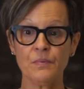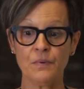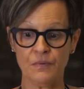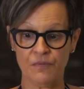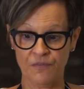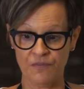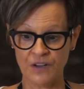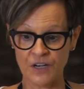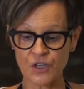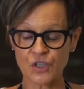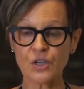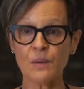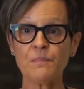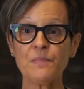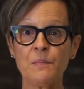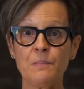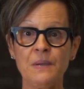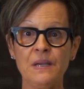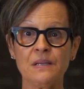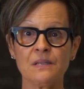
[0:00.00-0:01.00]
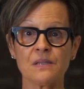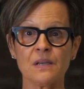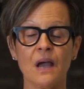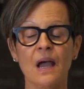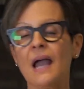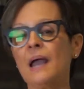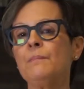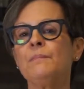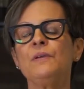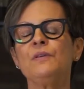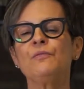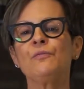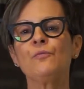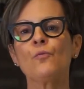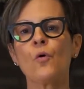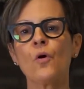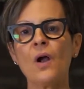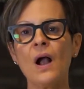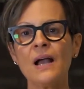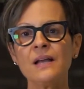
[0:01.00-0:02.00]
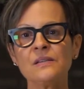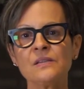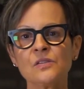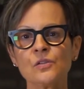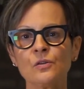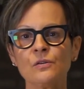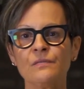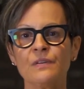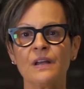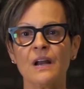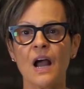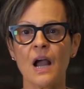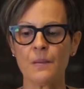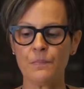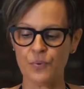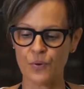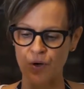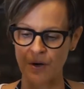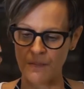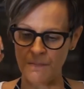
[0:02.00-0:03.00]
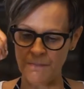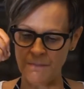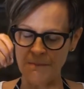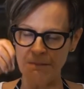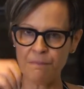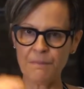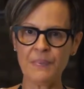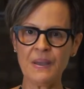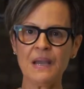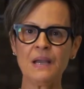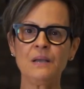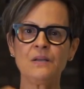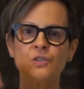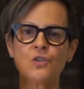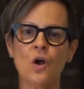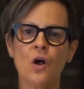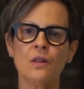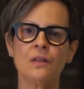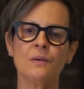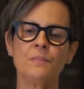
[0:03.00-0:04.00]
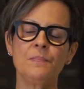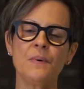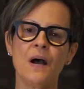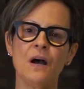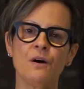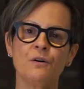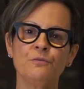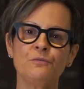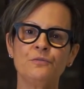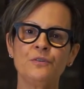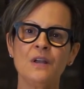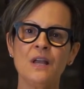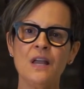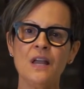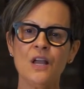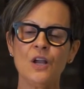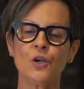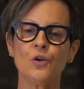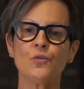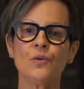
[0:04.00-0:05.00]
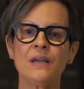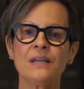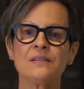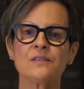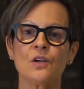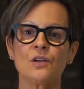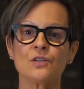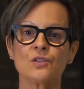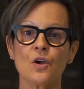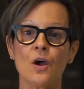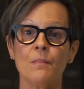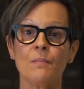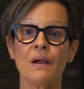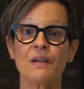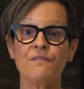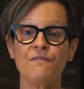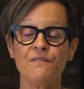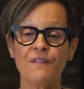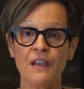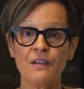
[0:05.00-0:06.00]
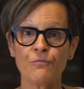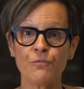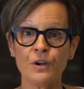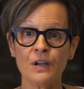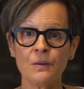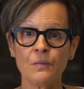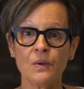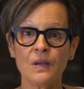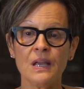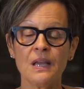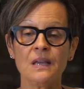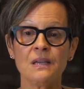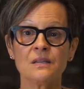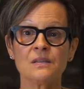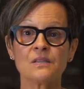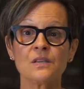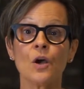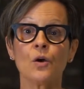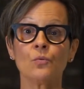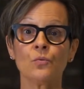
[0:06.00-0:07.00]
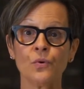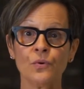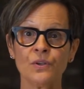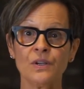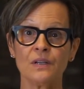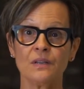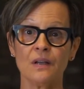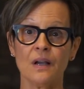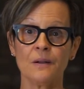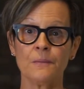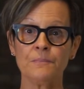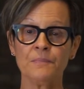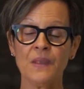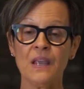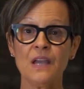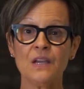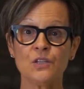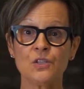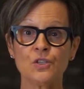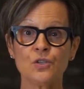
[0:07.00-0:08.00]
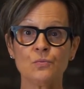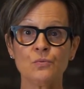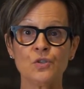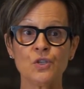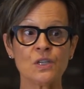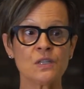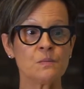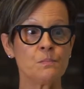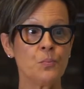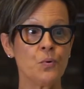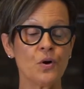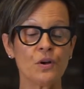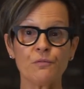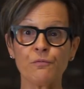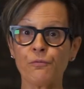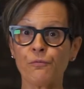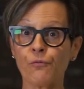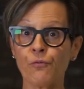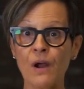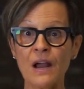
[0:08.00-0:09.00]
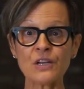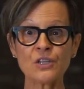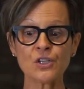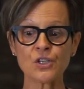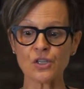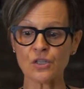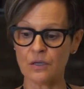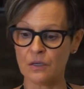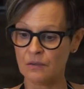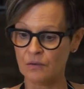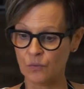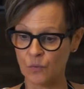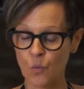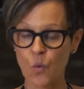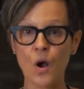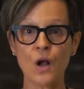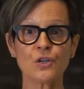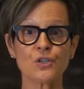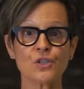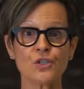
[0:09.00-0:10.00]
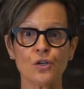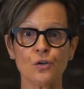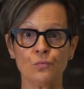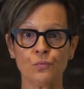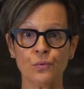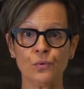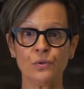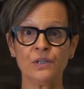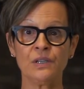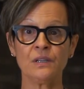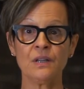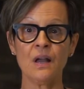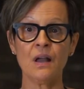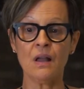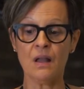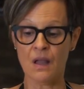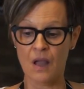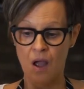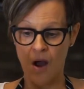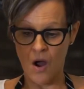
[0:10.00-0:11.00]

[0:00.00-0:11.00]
finish up the pizza, and before I serve it, I put a big dollop of greens on top. My favorite is arugula. To just put fresh washed arugula,